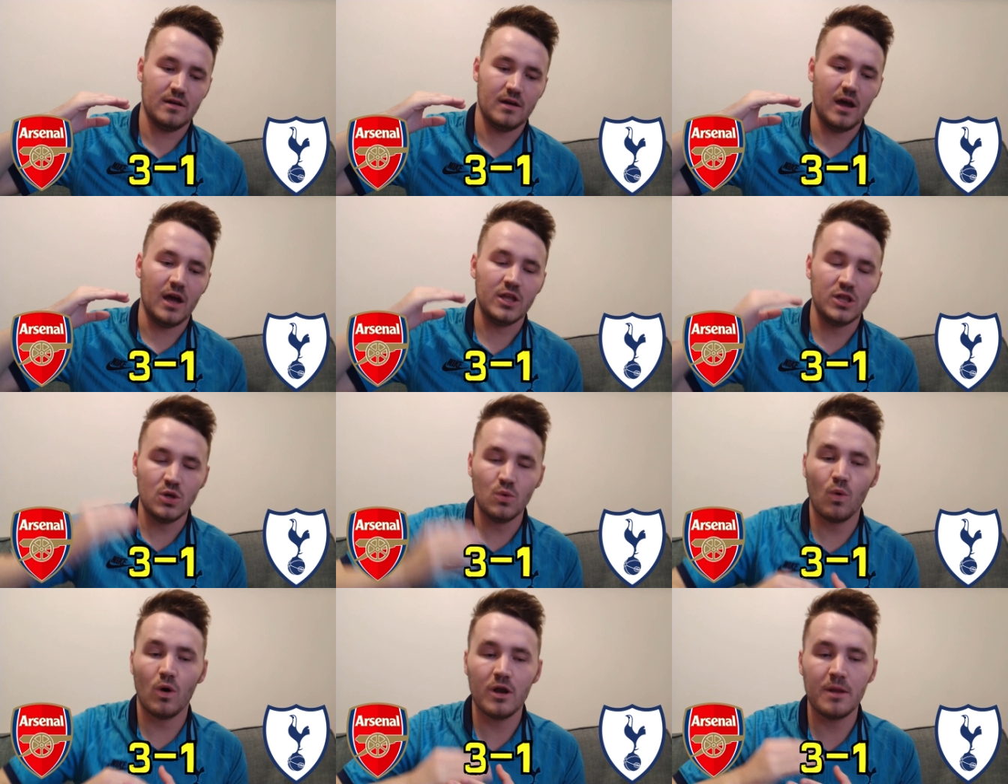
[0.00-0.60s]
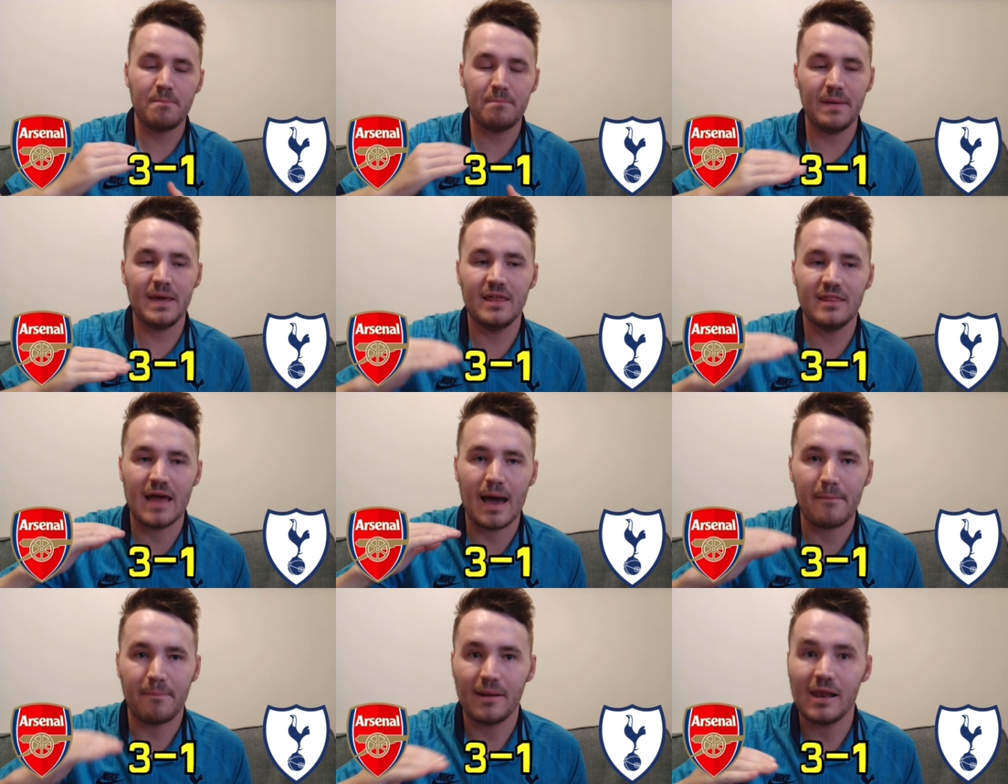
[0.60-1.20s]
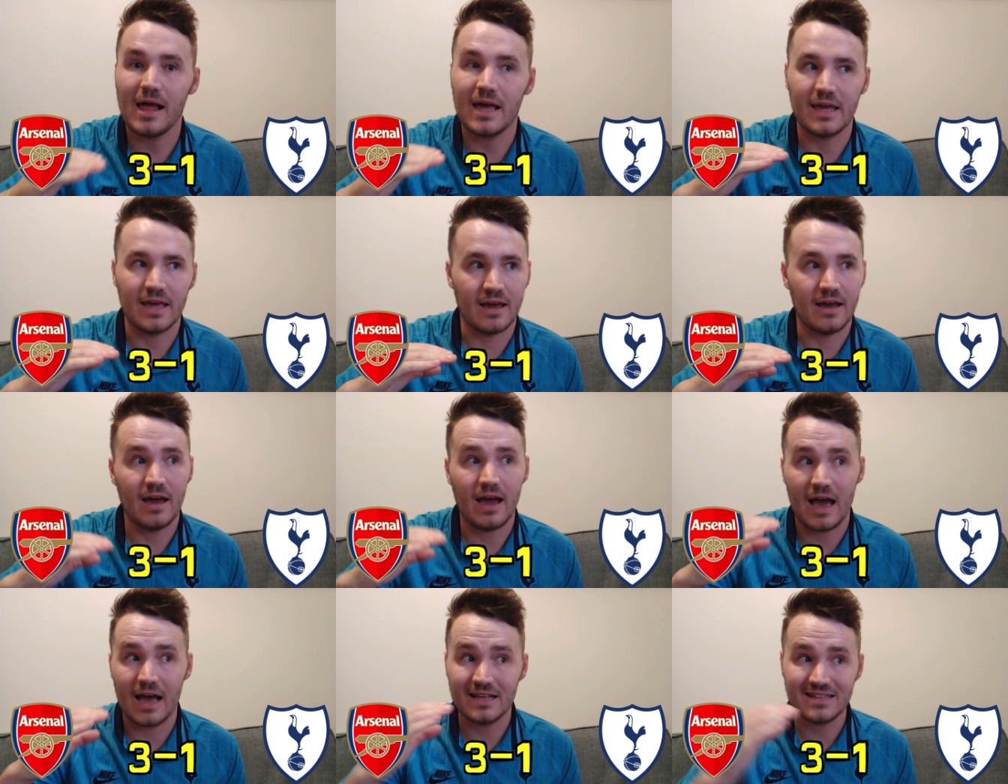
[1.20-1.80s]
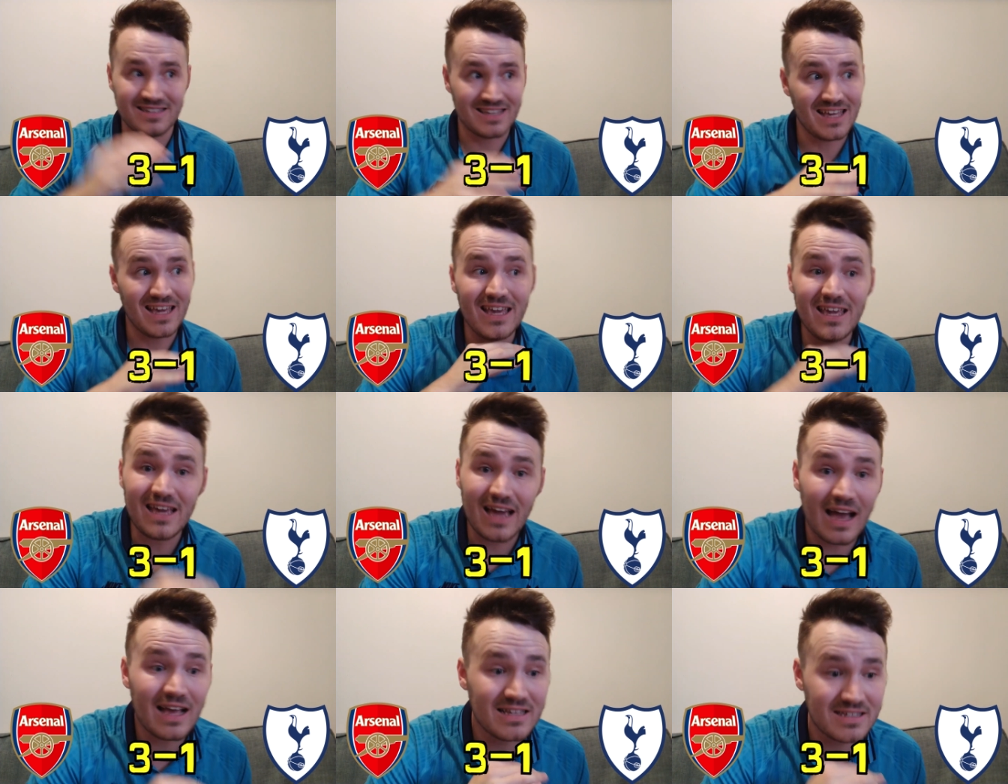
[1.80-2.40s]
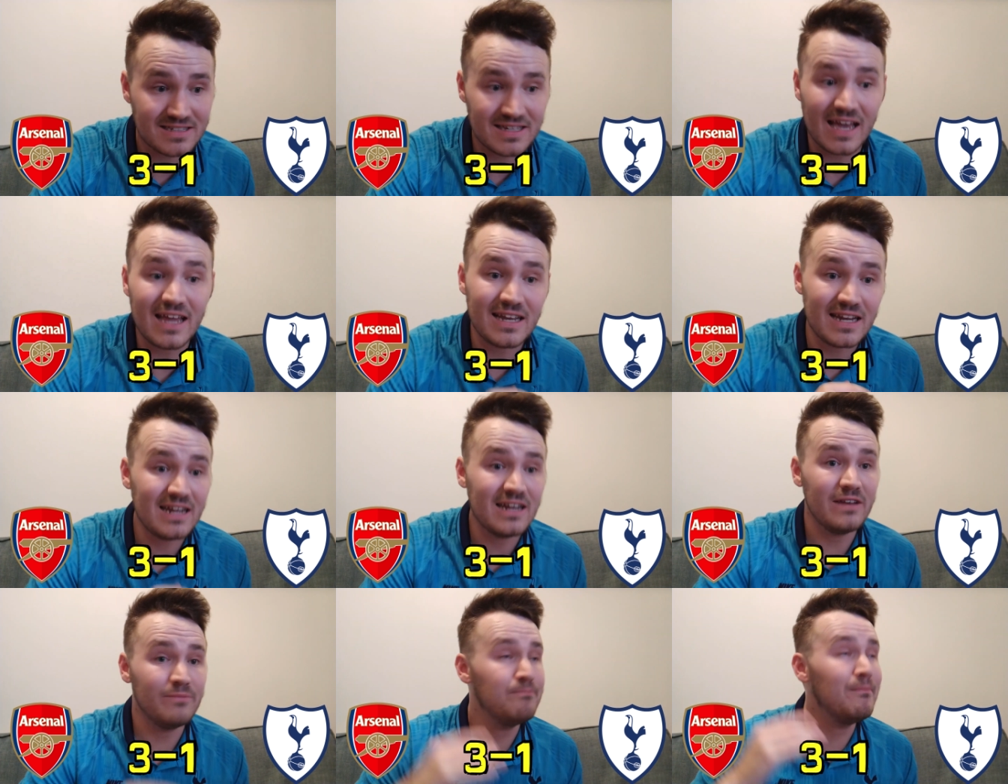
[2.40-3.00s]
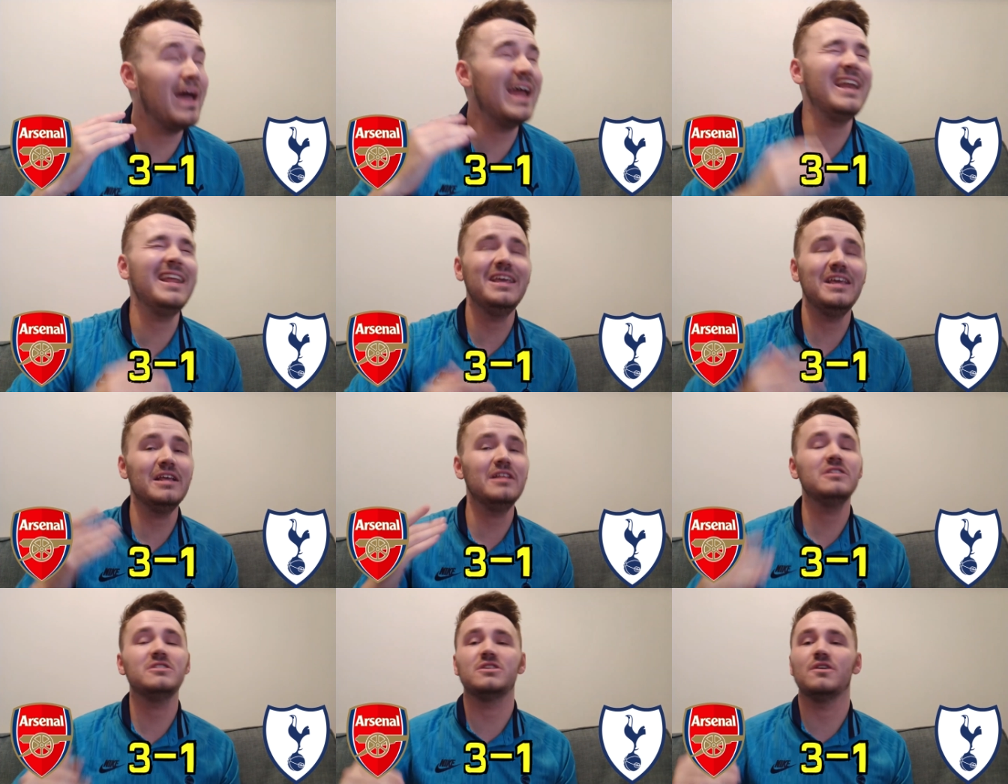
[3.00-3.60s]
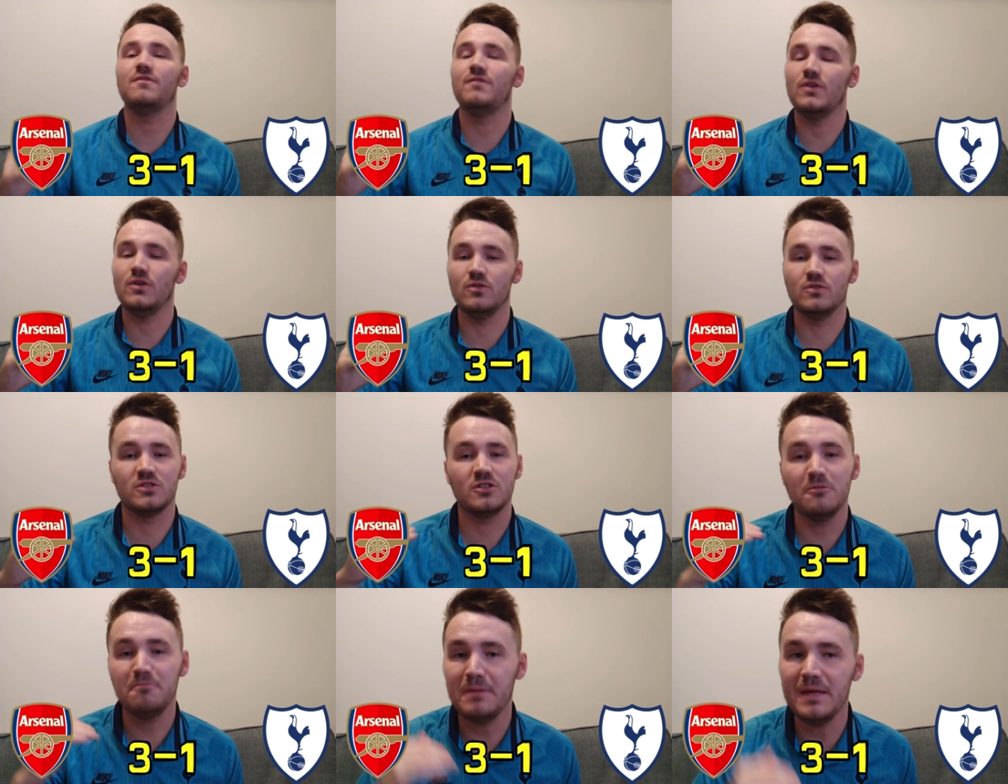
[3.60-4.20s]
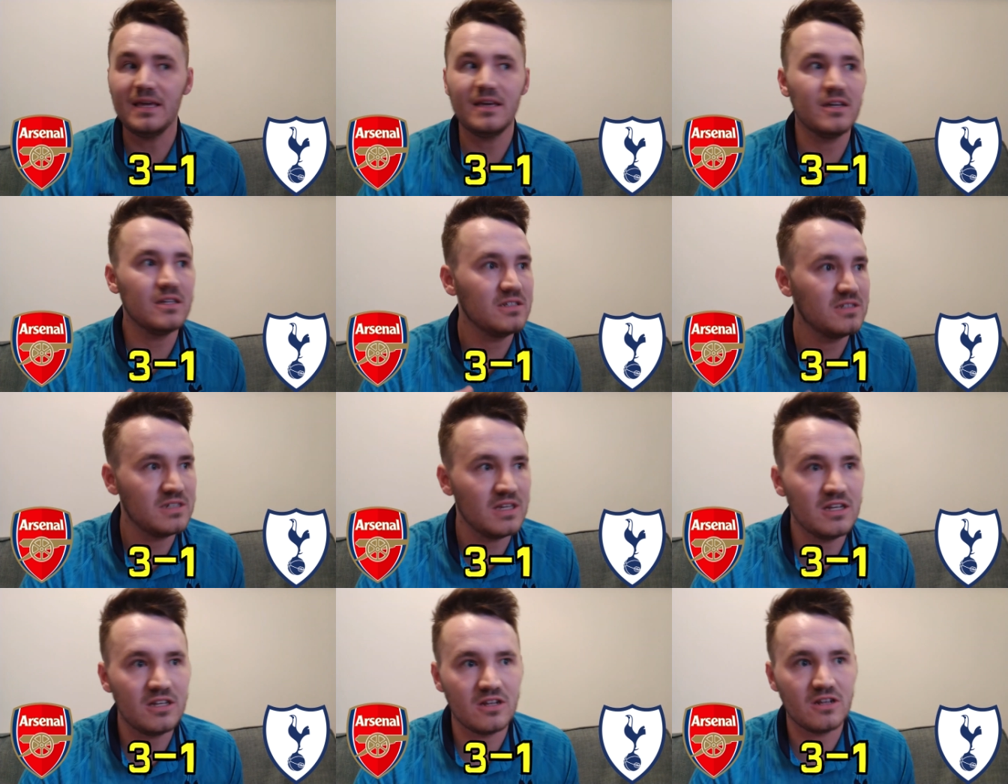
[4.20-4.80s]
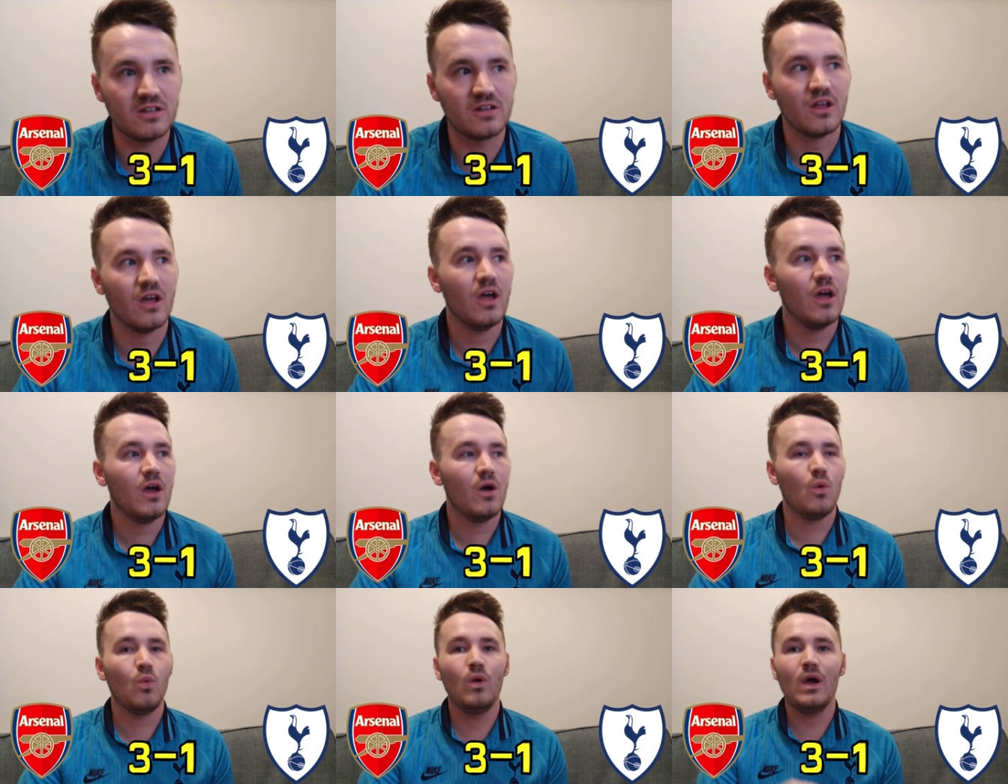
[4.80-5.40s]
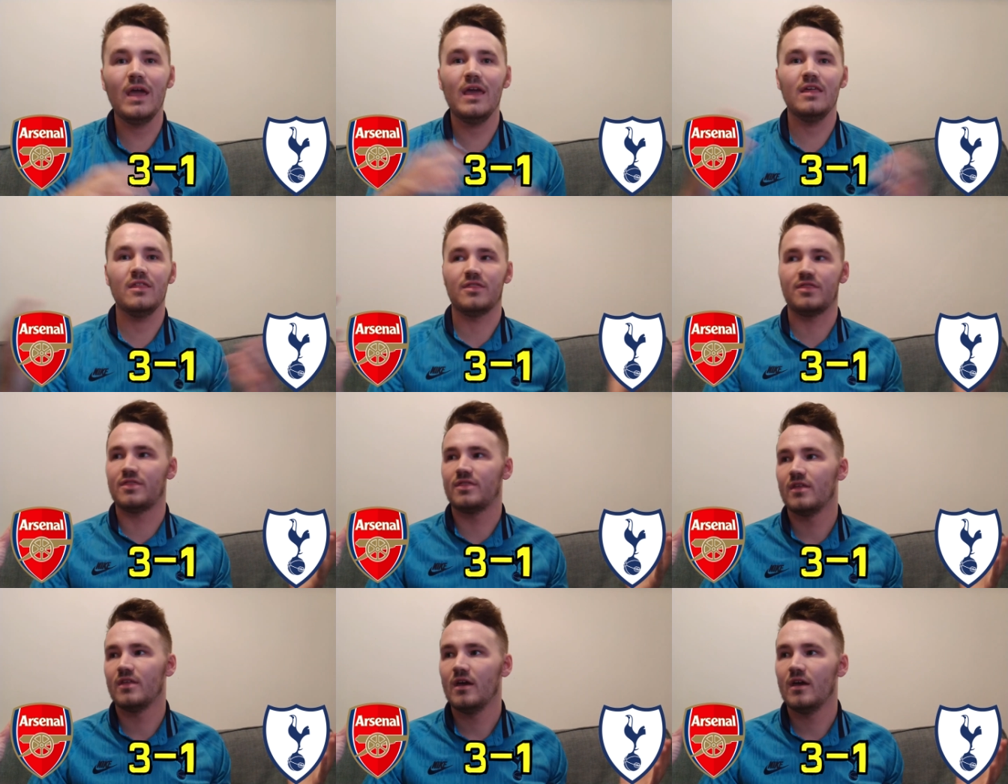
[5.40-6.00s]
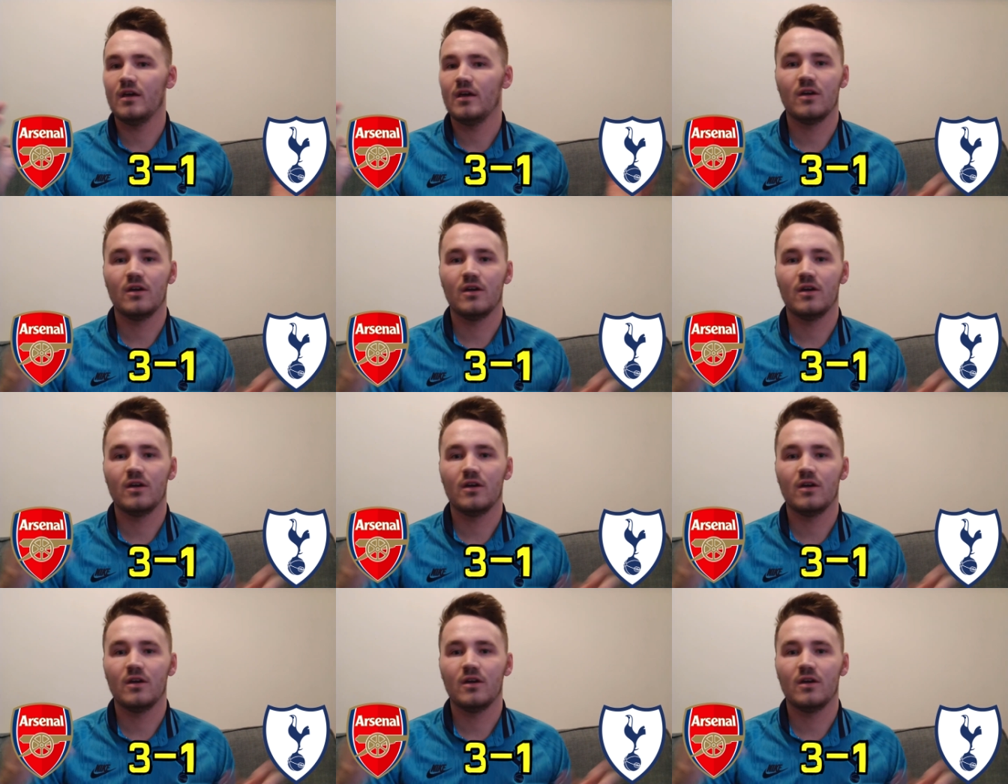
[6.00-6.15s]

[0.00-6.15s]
and you want to be that player, as he has said in many interviews, to be considered with